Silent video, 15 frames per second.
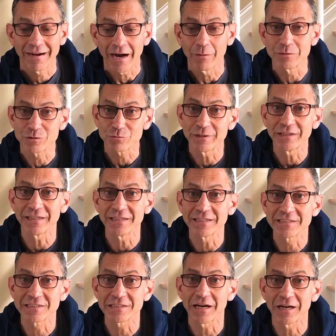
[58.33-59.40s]
I was reading in
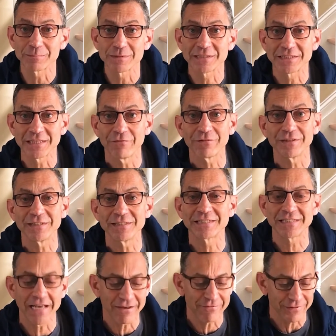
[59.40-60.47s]
Psalm
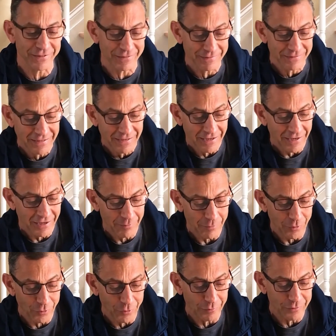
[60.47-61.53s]
seventy-seven um,
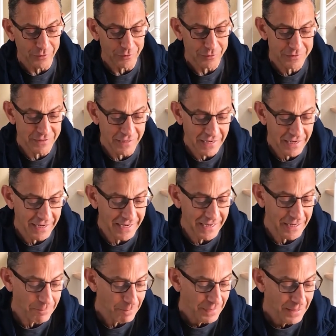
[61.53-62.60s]
earlier
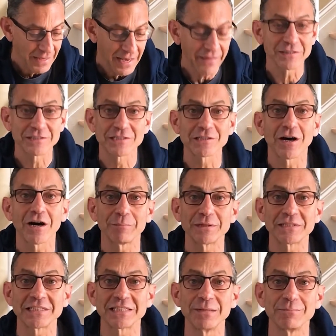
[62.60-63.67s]
today, and the
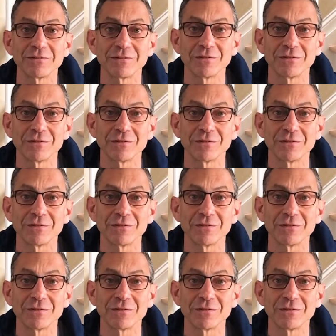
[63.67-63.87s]
psalmist seemed